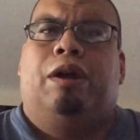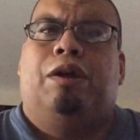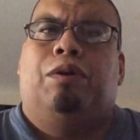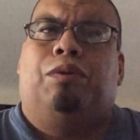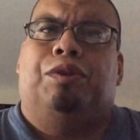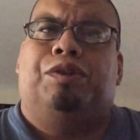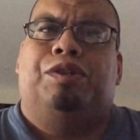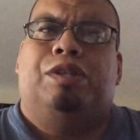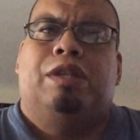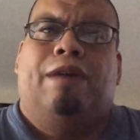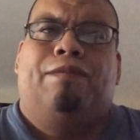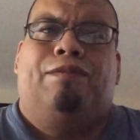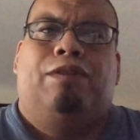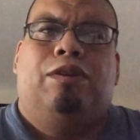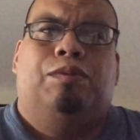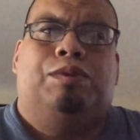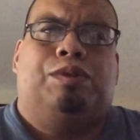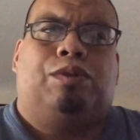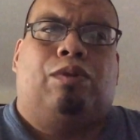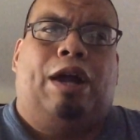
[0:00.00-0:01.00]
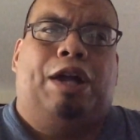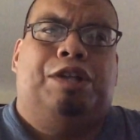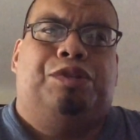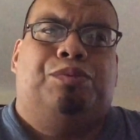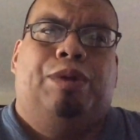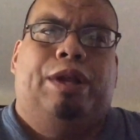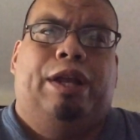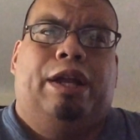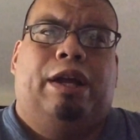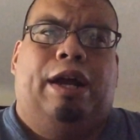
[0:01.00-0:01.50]
oldest nephew was
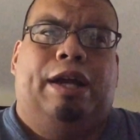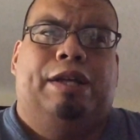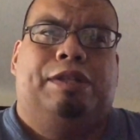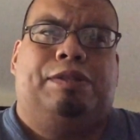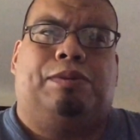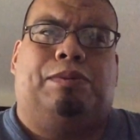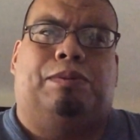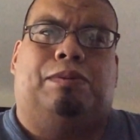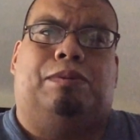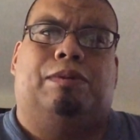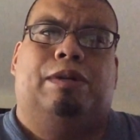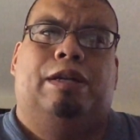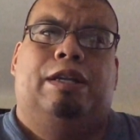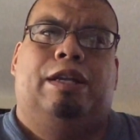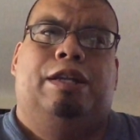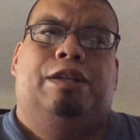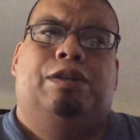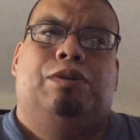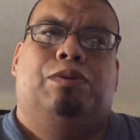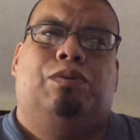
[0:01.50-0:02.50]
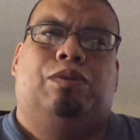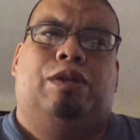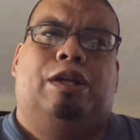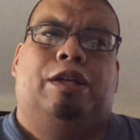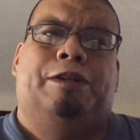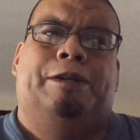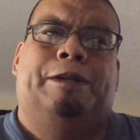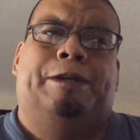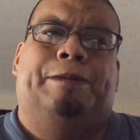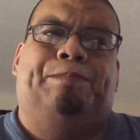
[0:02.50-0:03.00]
graduating high school, and I knew
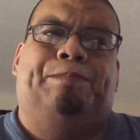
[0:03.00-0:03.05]
that